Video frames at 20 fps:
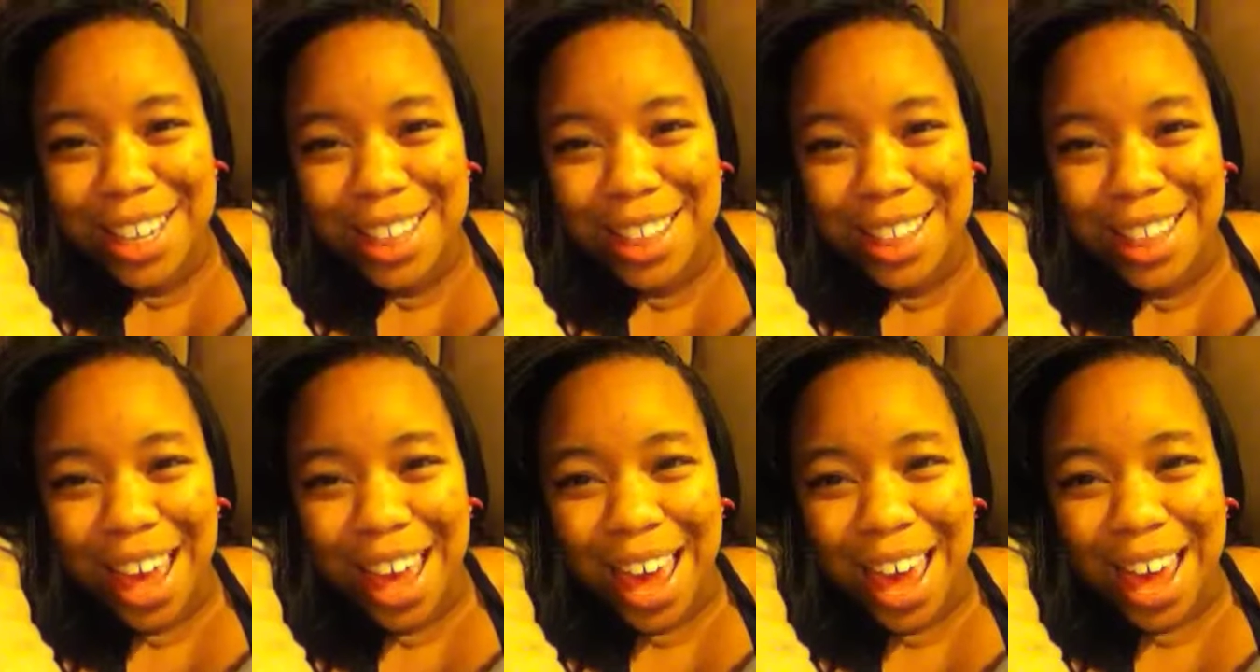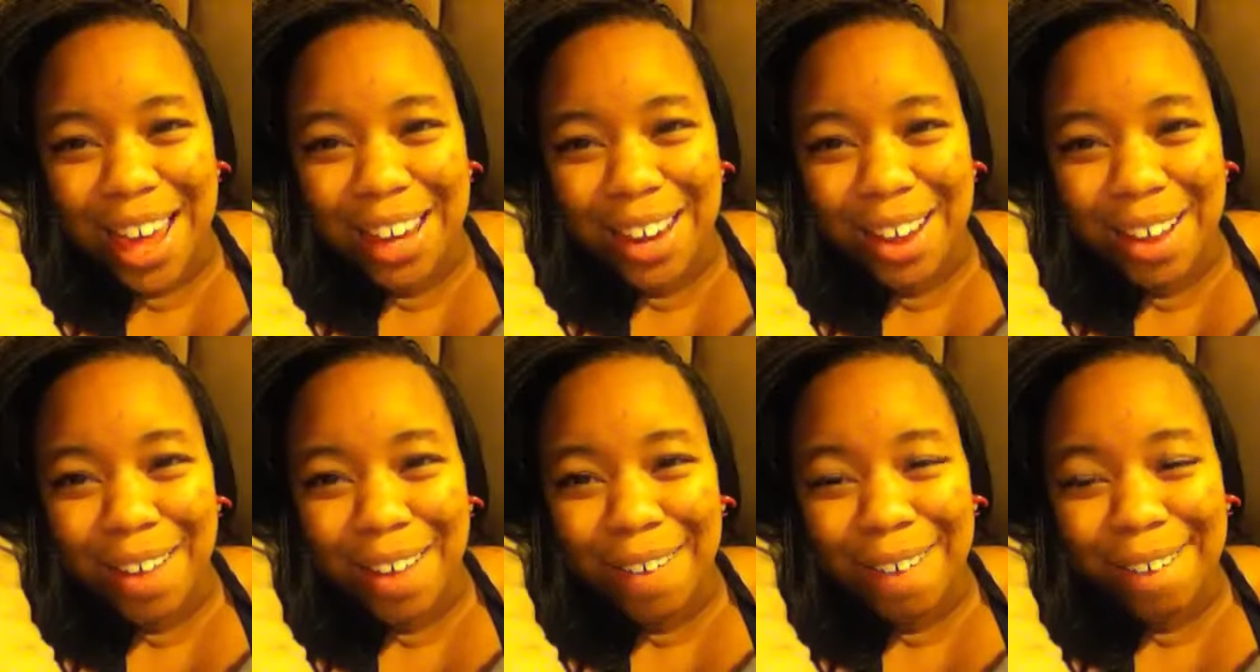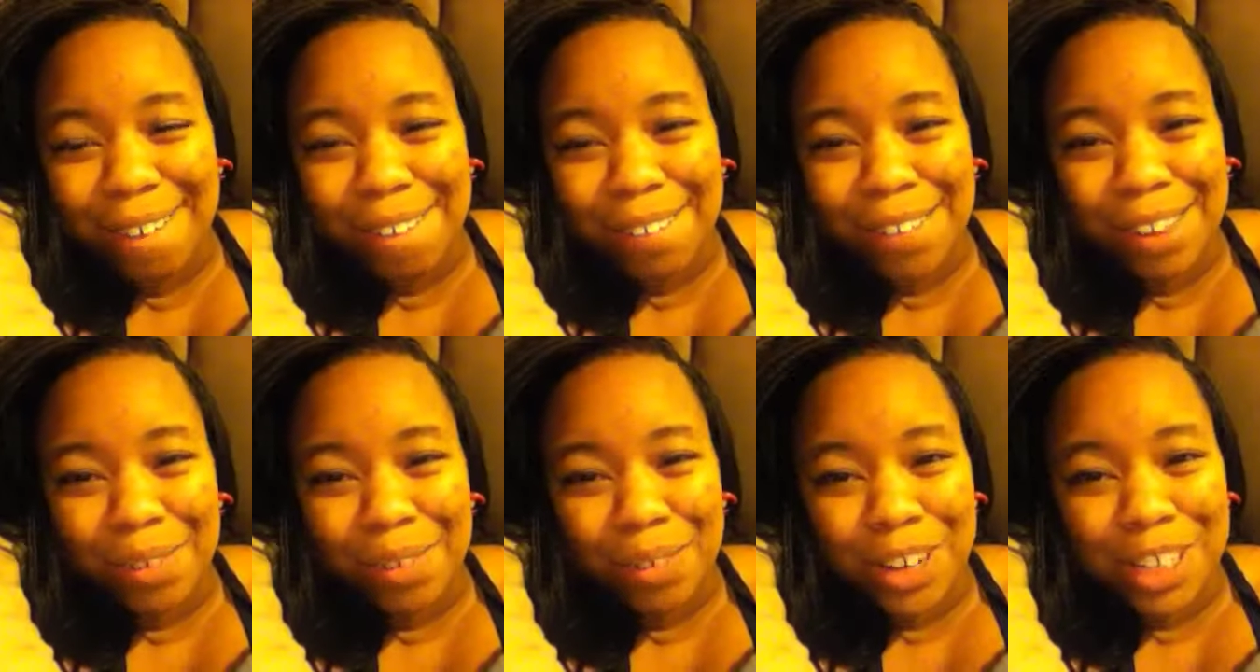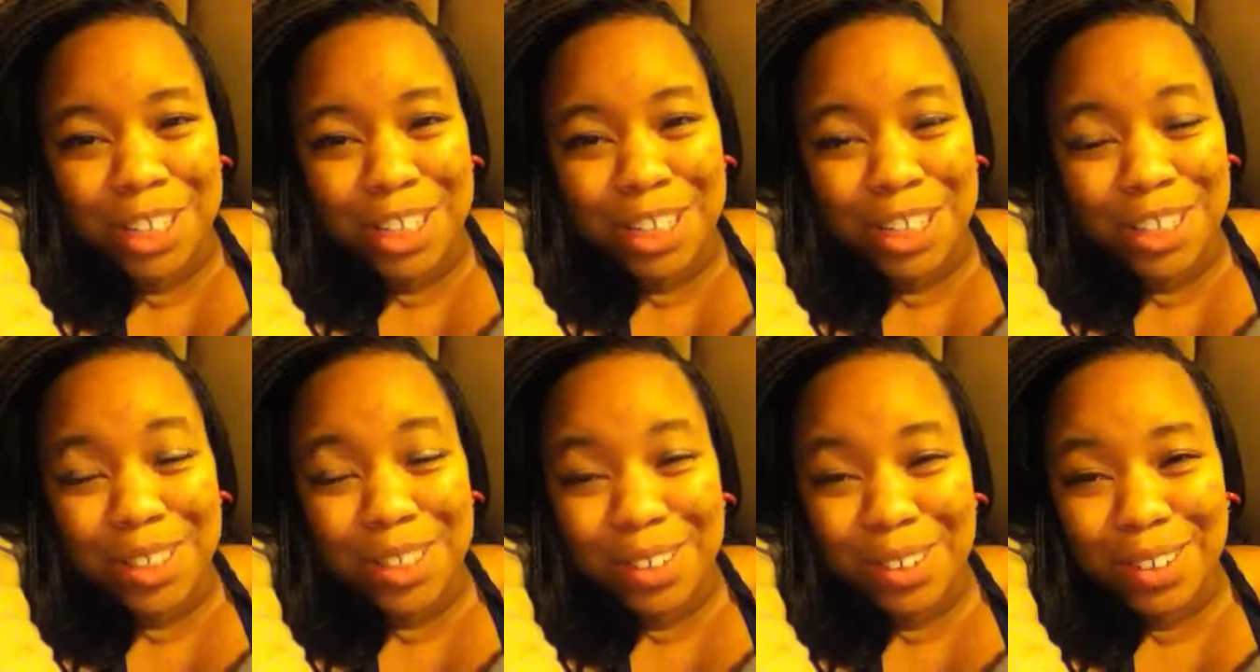that all went to
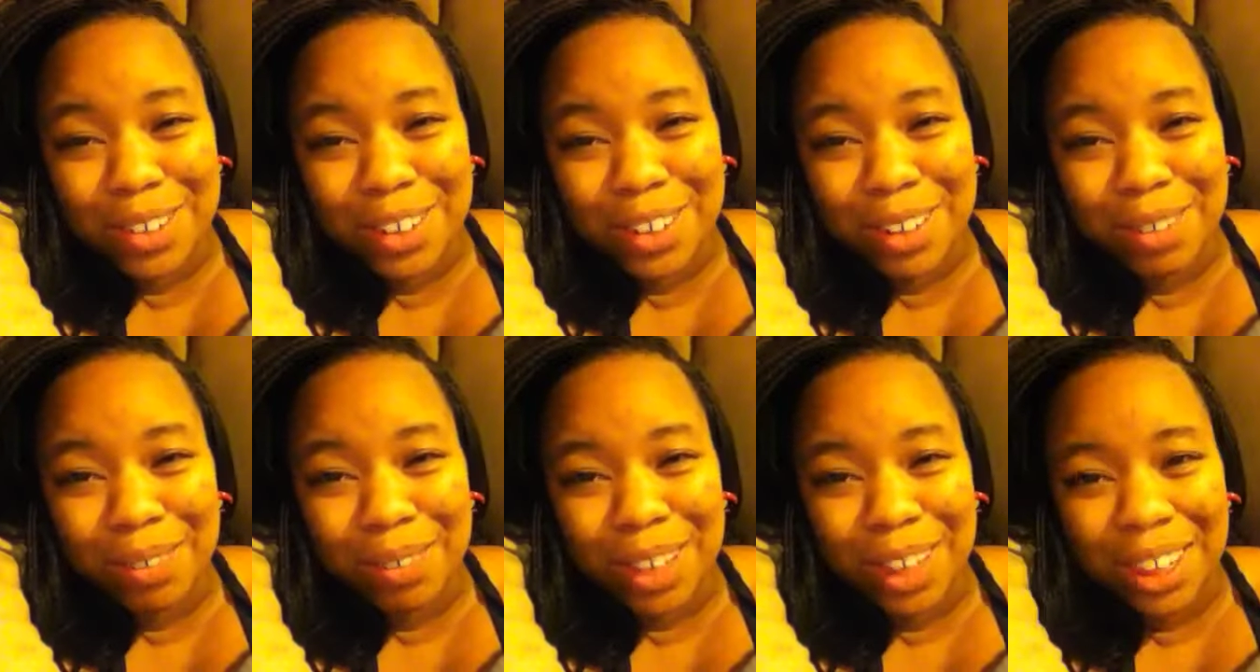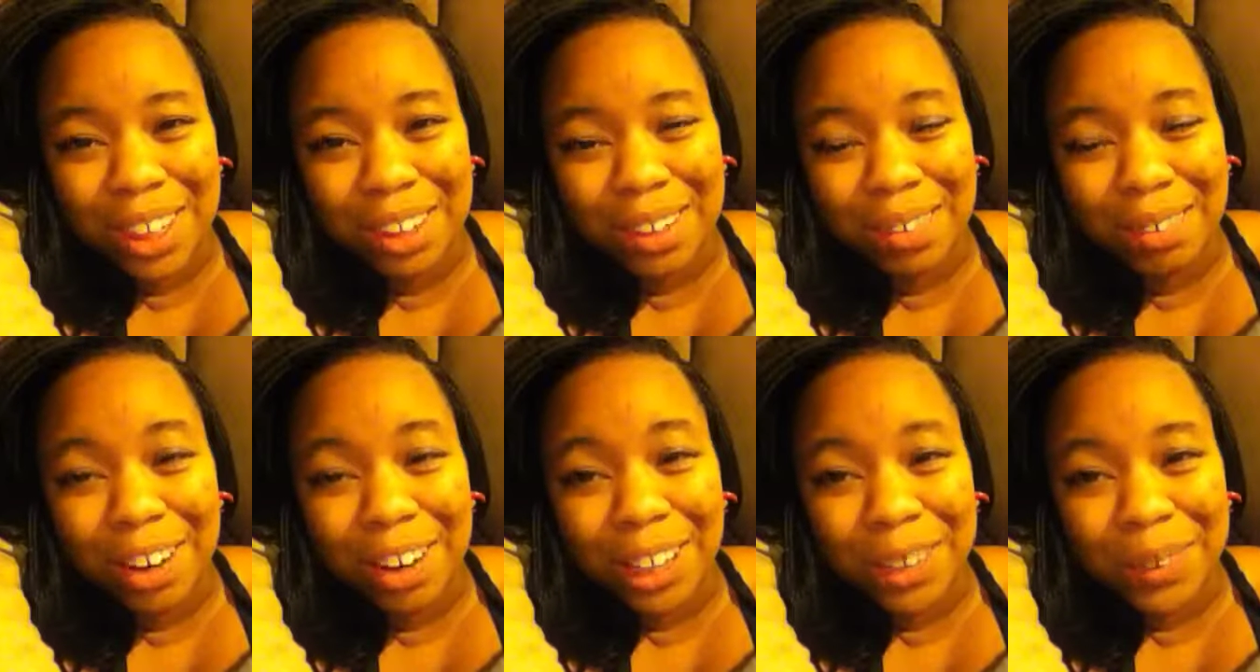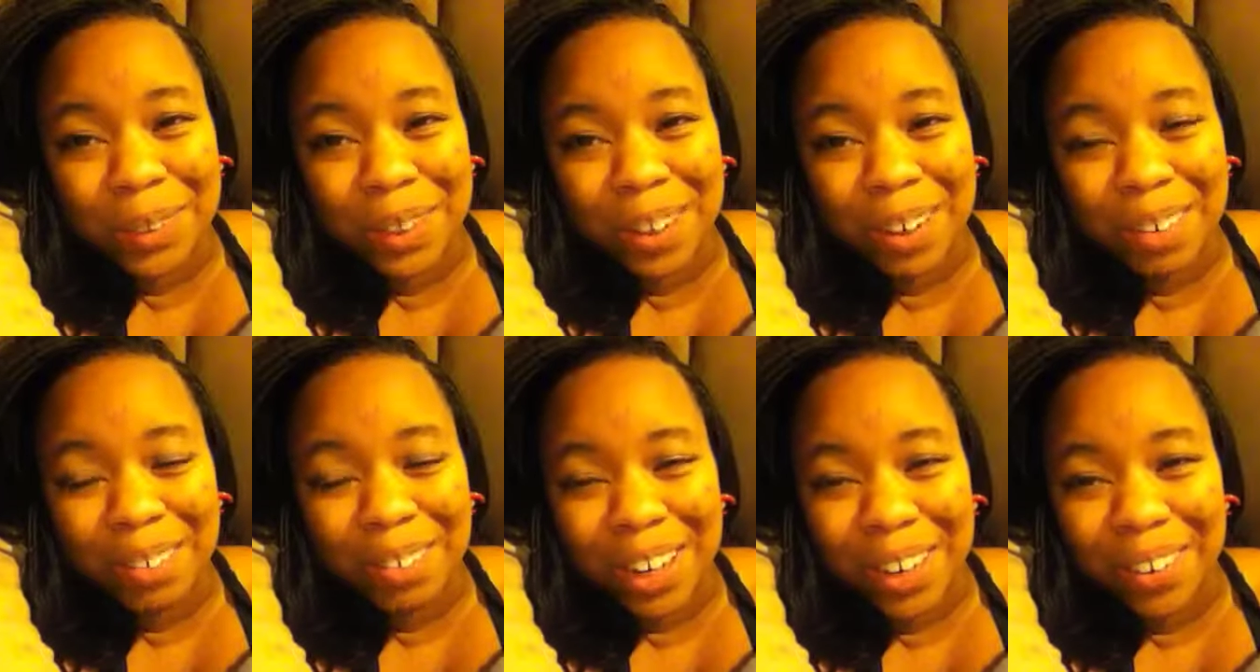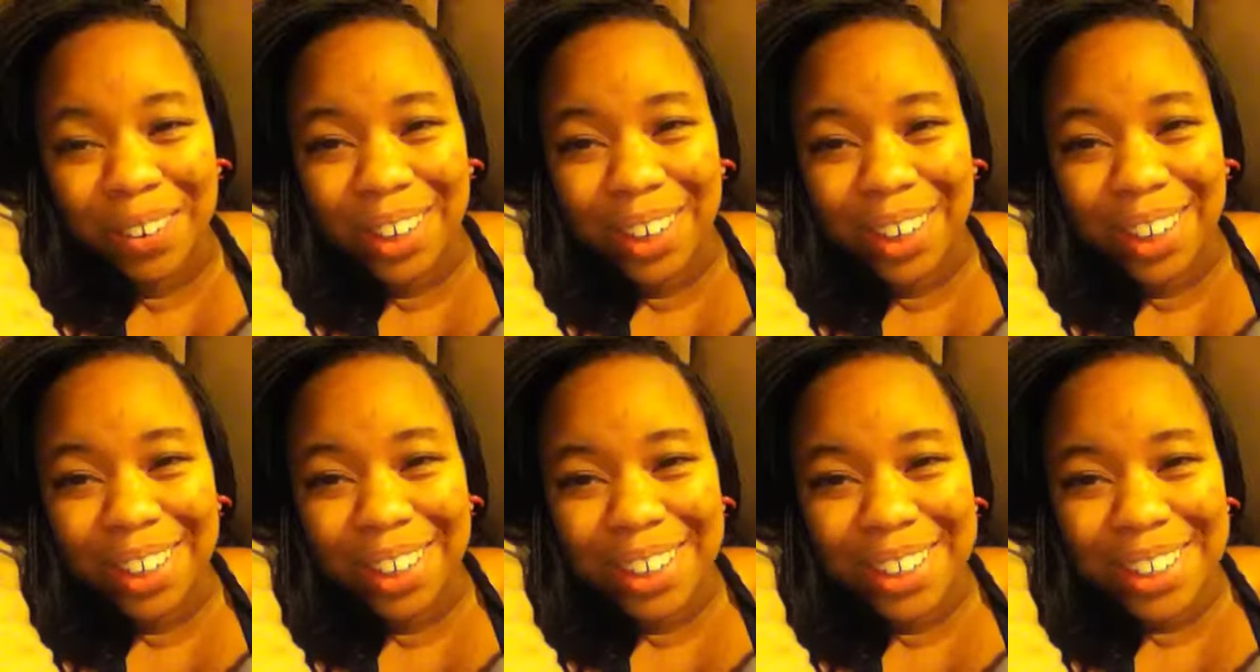school with either Roderick or
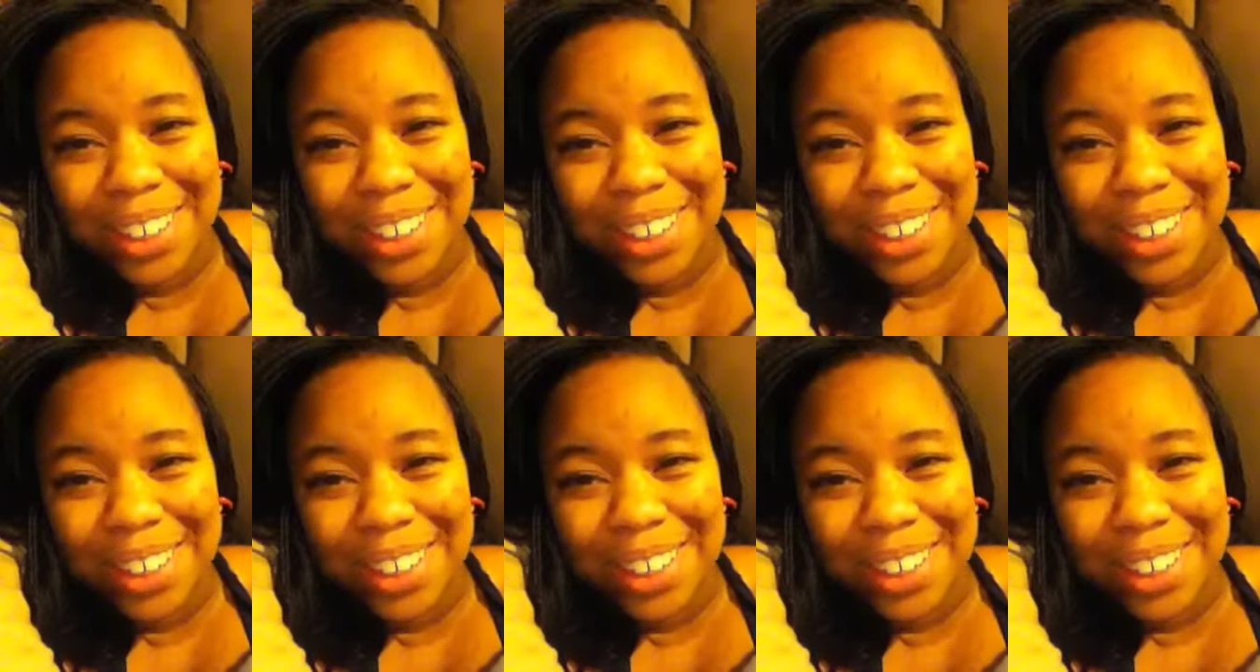Frederick